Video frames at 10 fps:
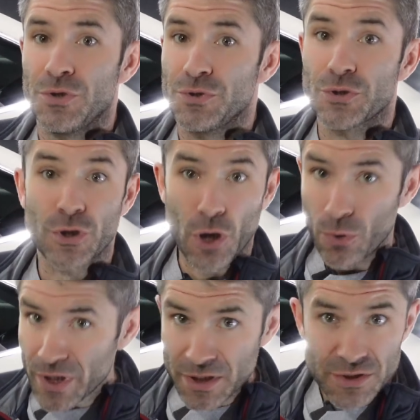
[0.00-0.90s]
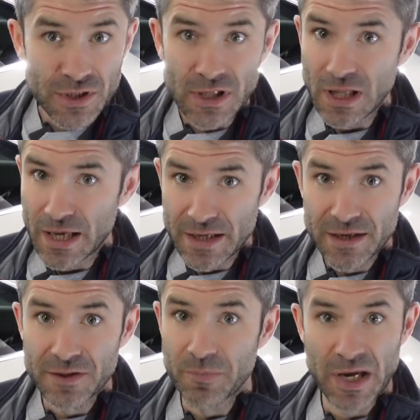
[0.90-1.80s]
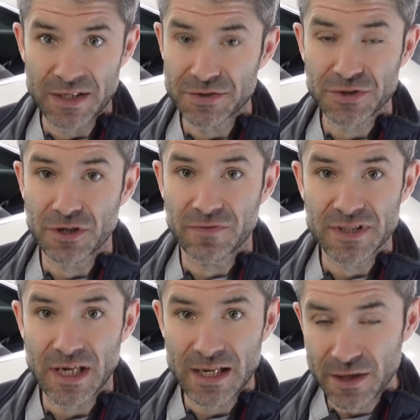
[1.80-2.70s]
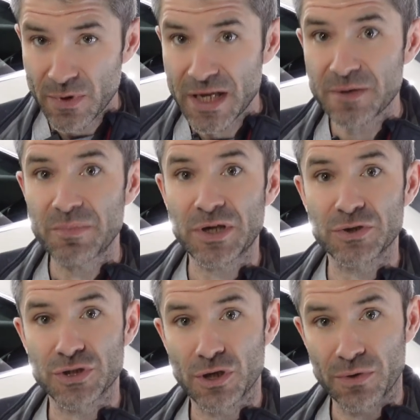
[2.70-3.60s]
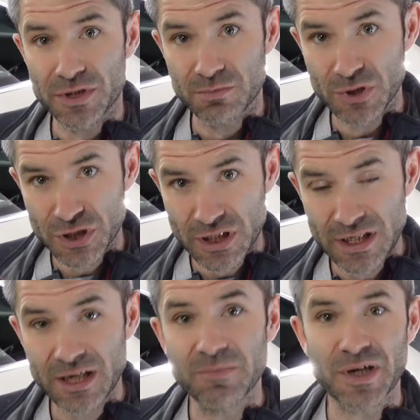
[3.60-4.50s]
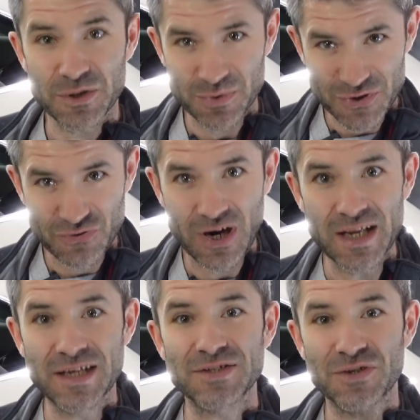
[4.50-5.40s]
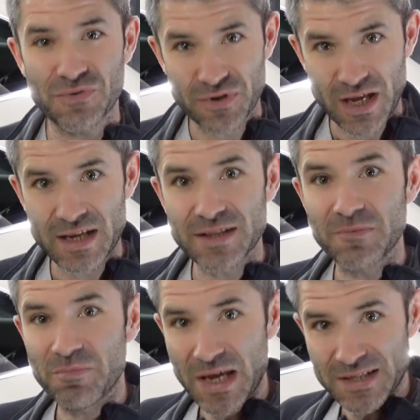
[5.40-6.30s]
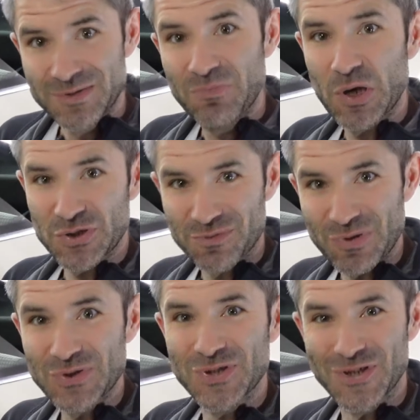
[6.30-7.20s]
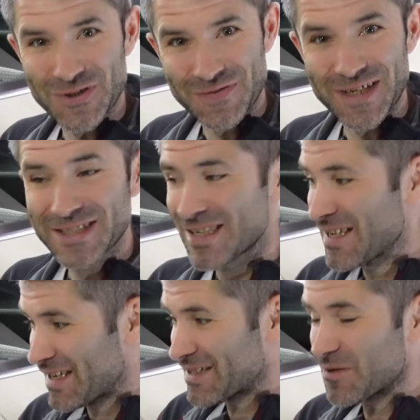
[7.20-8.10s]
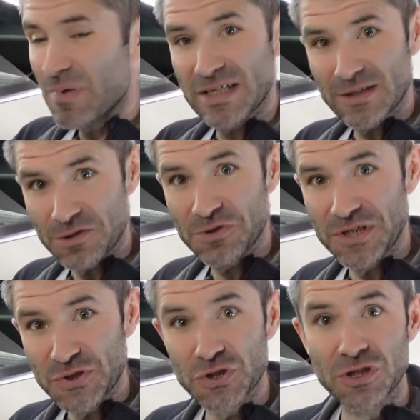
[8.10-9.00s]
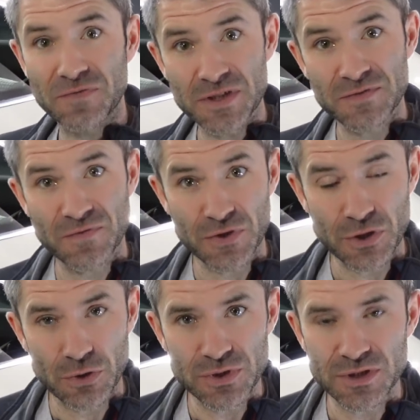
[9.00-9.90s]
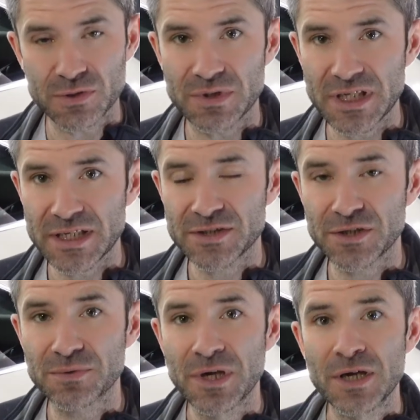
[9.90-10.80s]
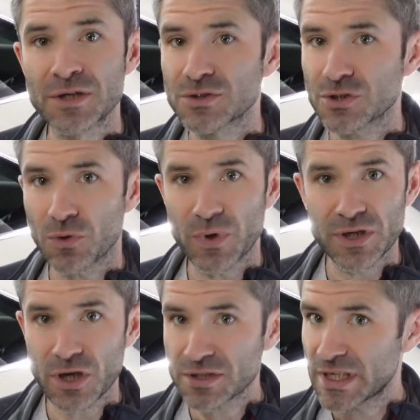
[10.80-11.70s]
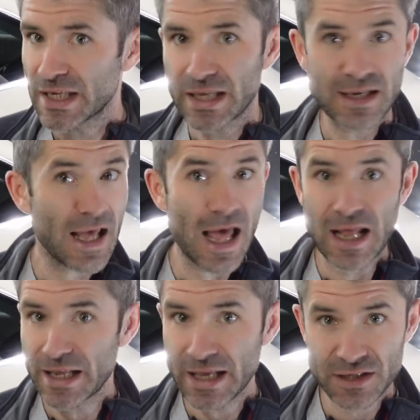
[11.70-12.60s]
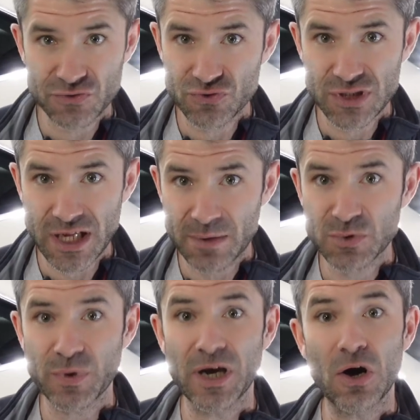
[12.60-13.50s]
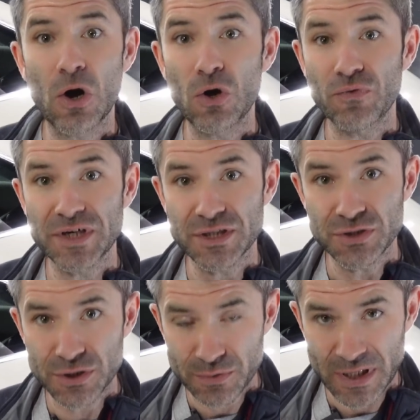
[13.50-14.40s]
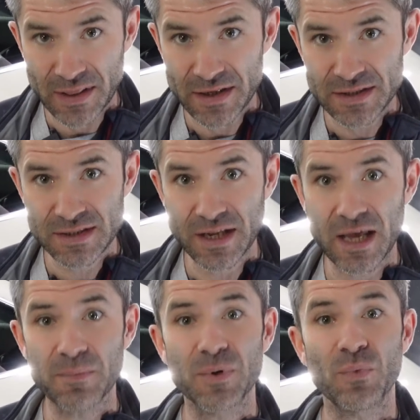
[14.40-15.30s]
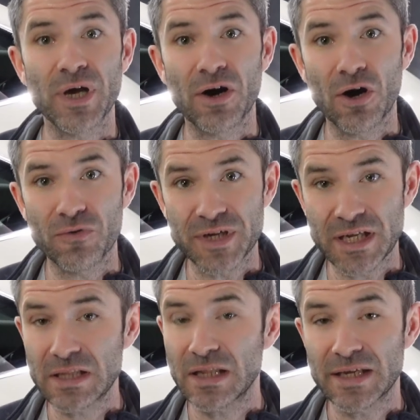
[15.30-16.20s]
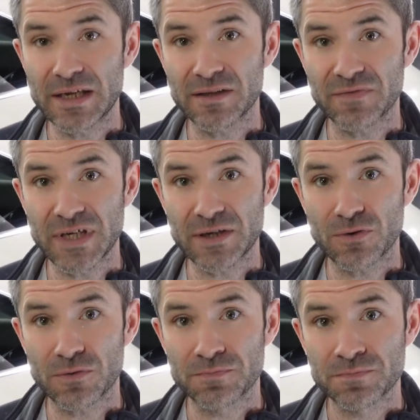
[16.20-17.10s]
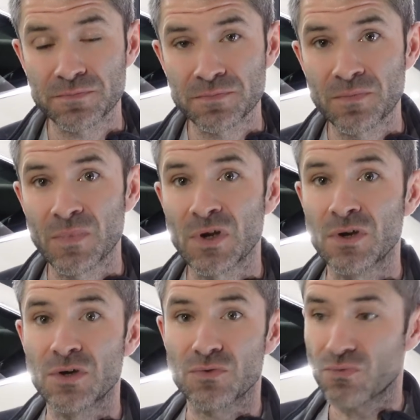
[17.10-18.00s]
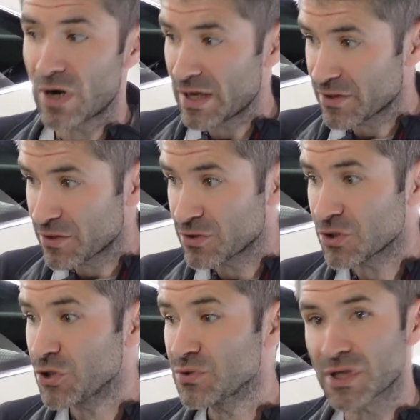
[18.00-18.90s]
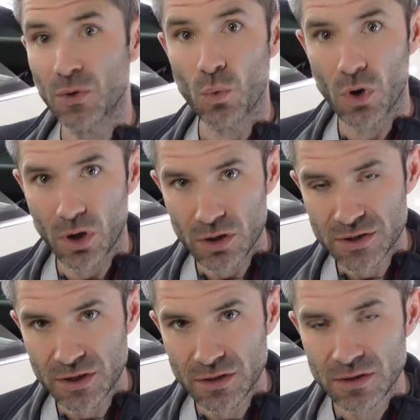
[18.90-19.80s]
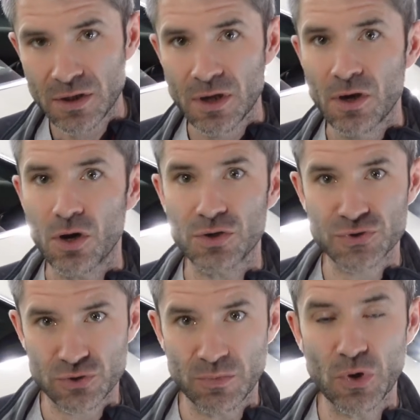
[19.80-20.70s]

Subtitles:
You're going to clay the paint surface anyway because you're going to machine it, because we're trying to create the best possible surface and the best looking surface for the coating to adhere to. So we're not taking any extra steps, we are already doing this step, we are already claying the vehicle. Rather than using water or some